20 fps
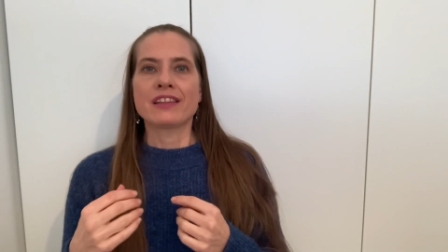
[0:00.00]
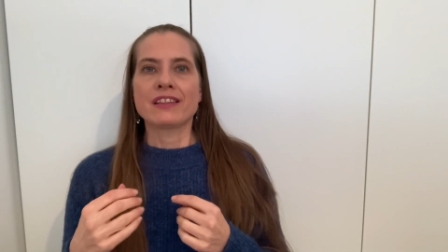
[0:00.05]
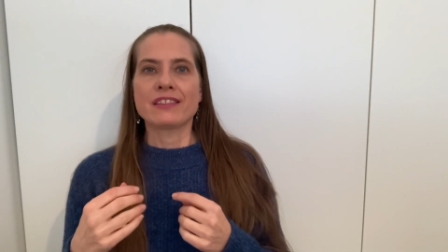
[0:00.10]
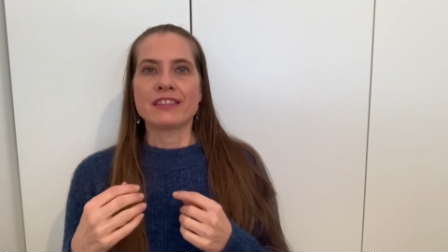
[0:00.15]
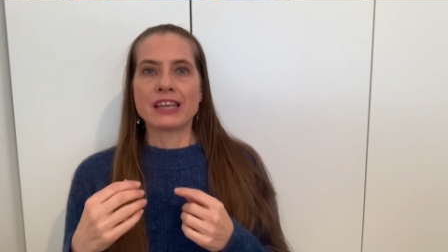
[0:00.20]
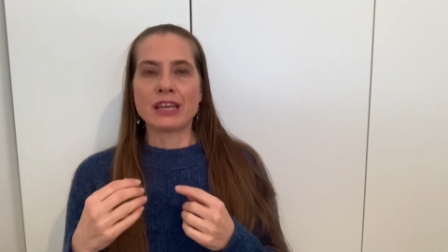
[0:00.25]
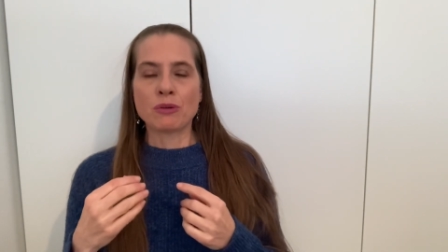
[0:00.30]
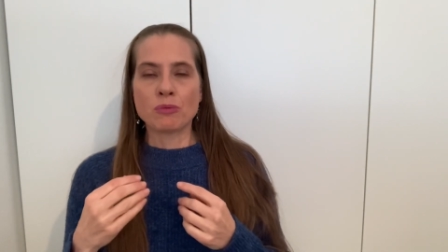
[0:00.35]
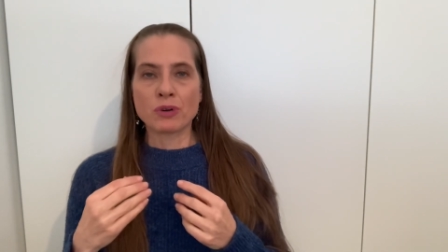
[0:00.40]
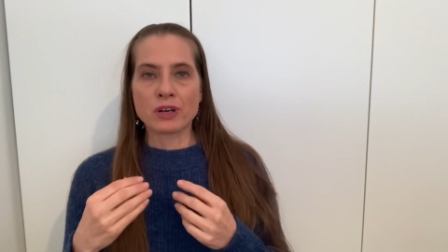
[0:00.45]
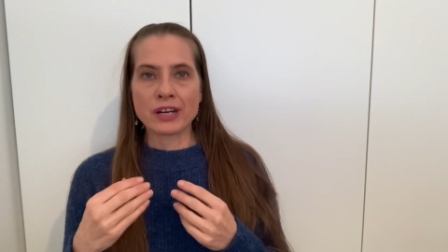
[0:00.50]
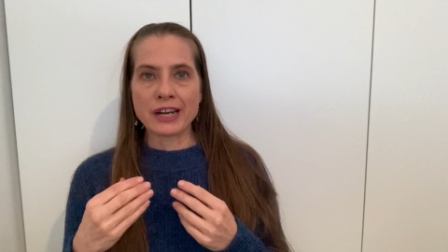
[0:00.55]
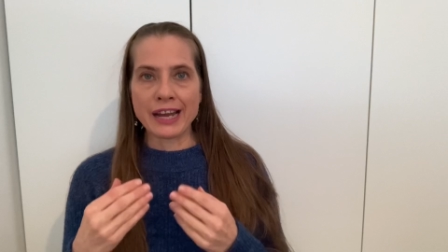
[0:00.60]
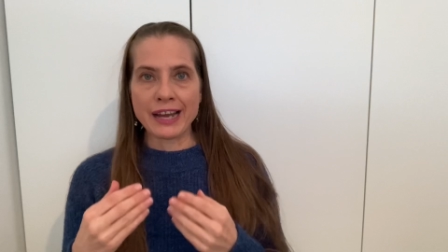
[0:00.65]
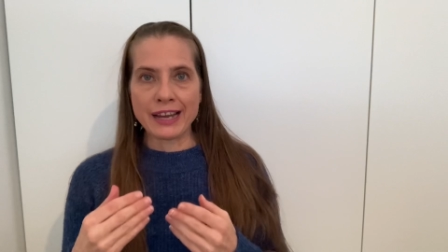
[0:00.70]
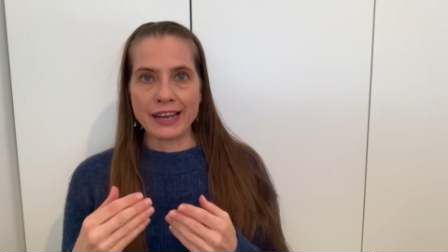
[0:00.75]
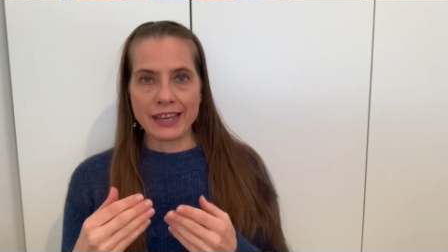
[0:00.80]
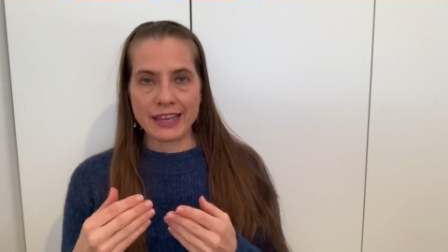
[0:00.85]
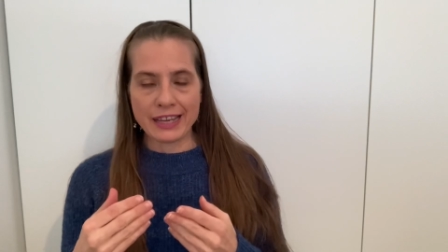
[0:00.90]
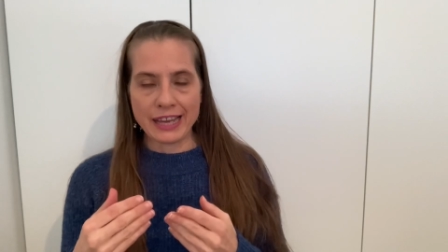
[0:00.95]
They were
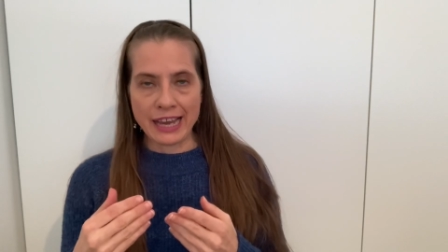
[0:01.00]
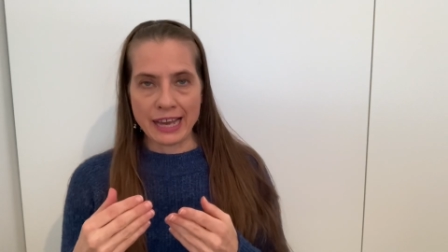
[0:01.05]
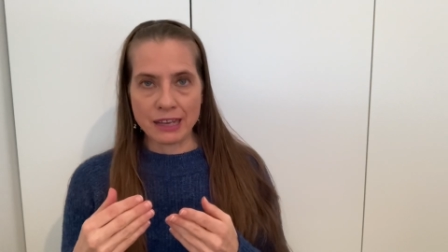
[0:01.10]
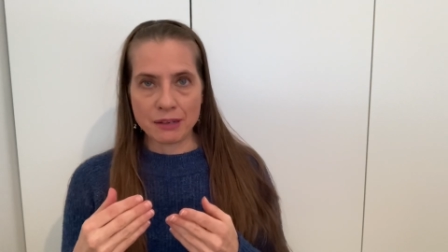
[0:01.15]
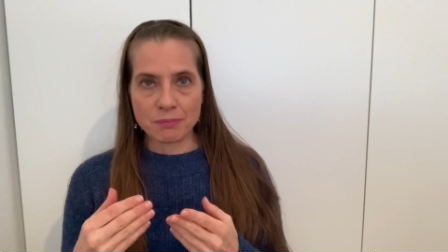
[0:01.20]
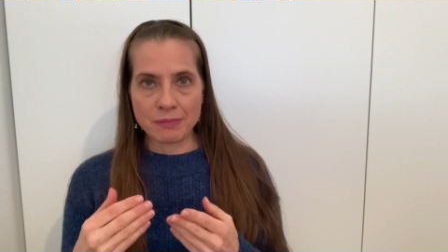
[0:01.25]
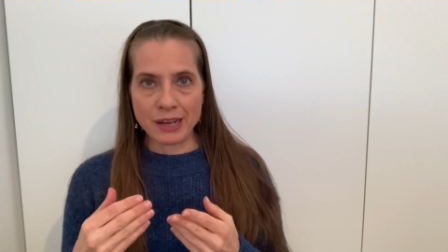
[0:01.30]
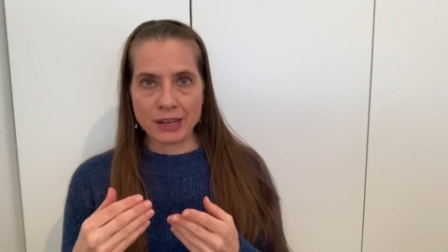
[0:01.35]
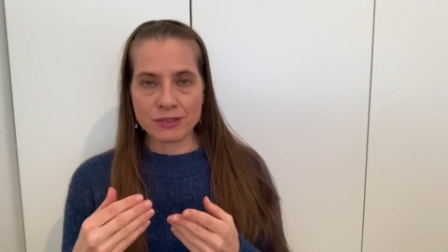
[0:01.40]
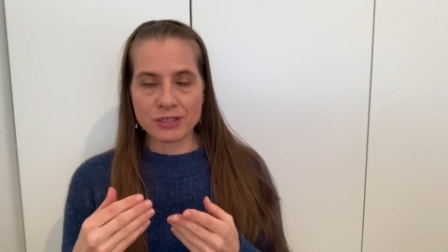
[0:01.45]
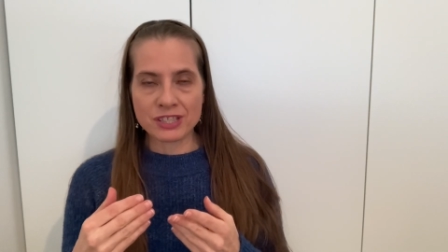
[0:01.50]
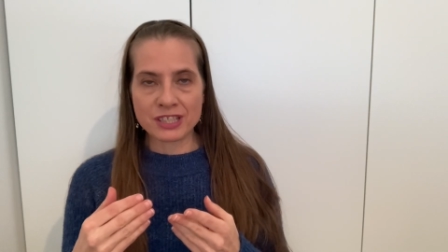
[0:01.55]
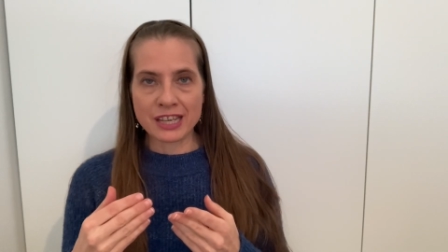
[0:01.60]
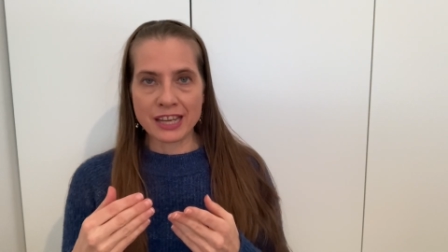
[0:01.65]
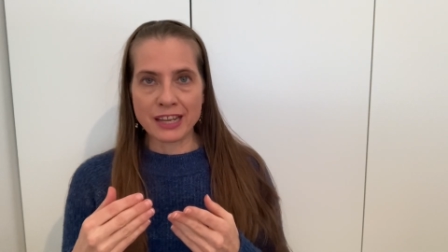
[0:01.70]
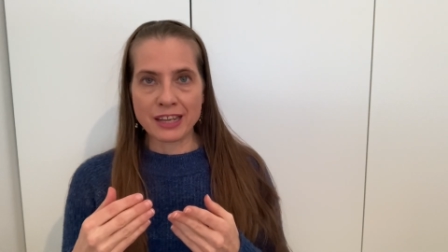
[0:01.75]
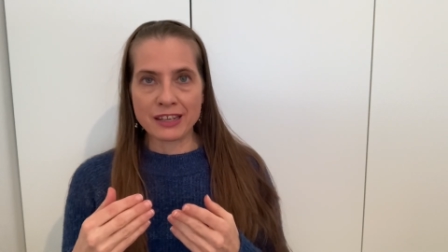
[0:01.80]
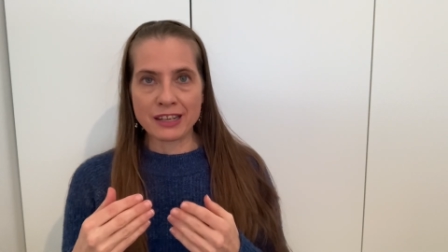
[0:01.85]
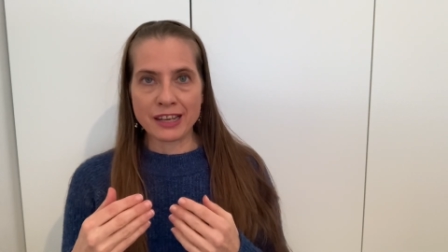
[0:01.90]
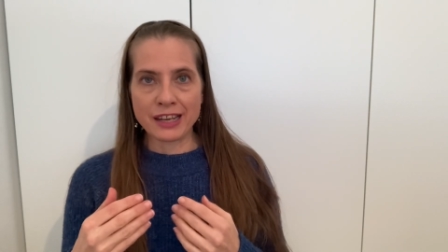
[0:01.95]
at Mount
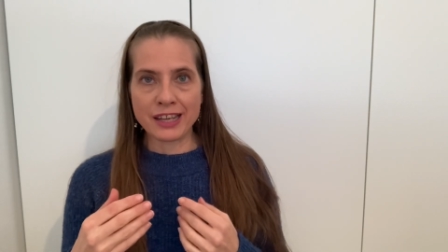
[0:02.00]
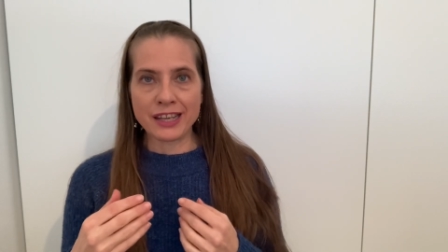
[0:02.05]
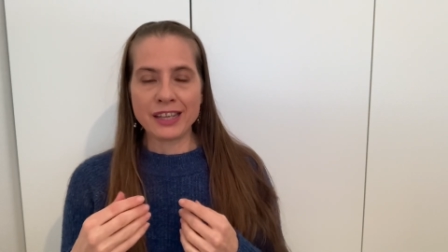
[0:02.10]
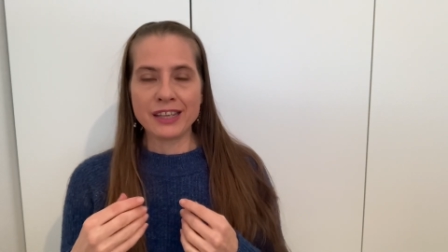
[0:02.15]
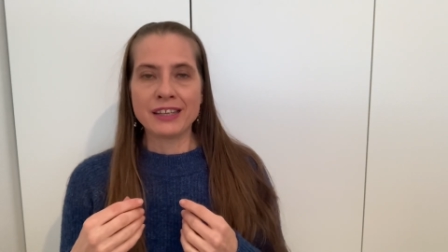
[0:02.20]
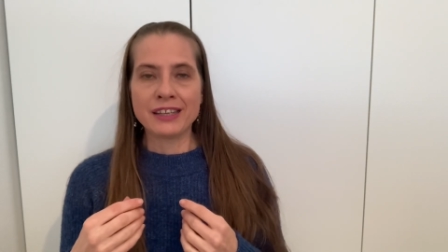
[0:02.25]
Sinai,